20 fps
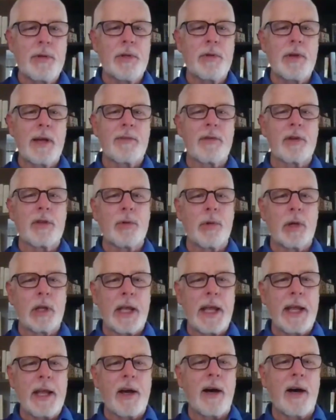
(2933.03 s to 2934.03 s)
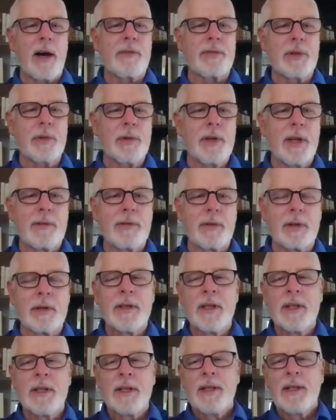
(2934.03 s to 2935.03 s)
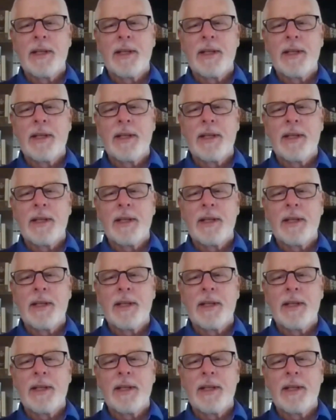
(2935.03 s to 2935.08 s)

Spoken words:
you never do a layoff, you never